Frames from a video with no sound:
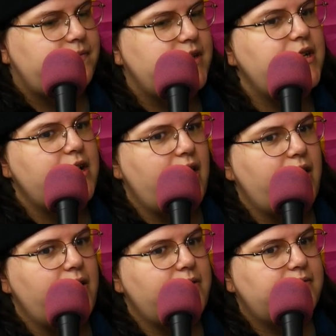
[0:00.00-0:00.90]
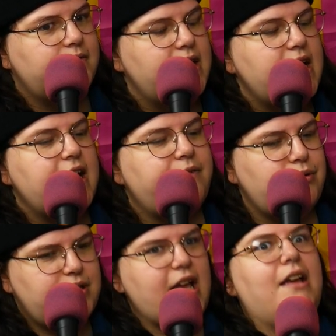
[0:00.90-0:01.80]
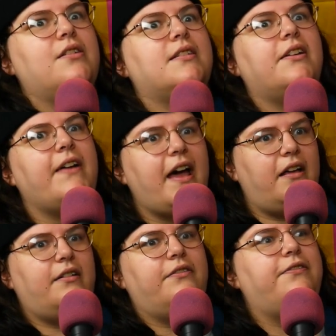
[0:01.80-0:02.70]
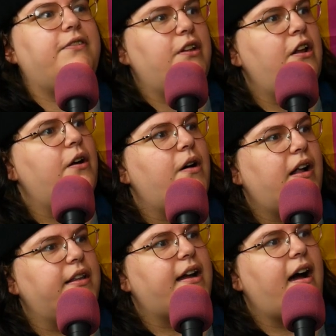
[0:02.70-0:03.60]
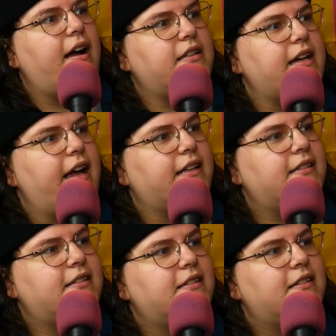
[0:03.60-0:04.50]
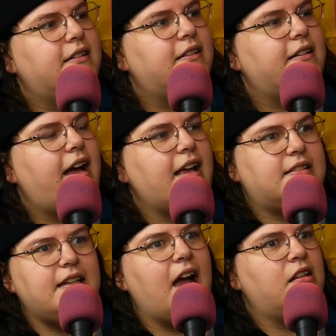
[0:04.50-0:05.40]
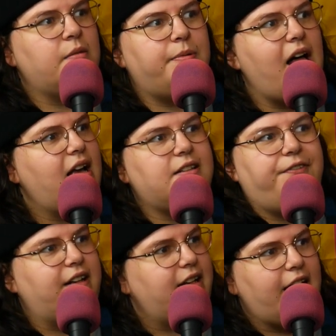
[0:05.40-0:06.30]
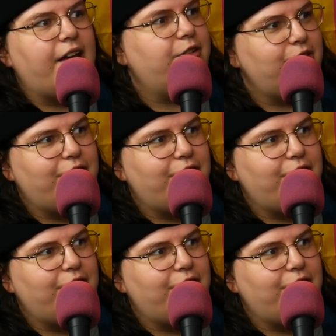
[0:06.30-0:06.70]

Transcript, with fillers: you know if you take yourself out of you know all the context yeah. I see how the blocks fit together.